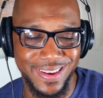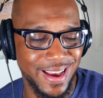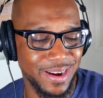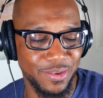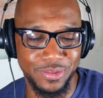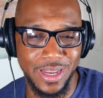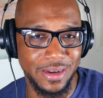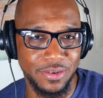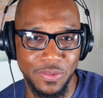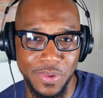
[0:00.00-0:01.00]
I don't
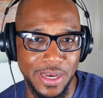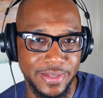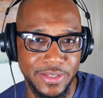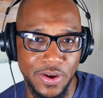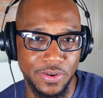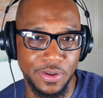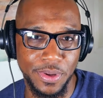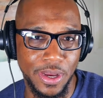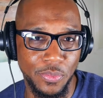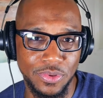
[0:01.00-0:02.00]
like nobody talking
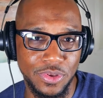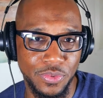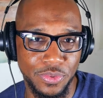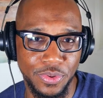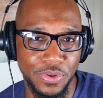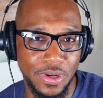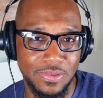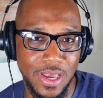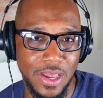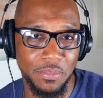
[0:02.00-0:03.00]
about what's going on
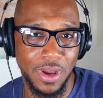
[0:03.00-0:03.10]
inside of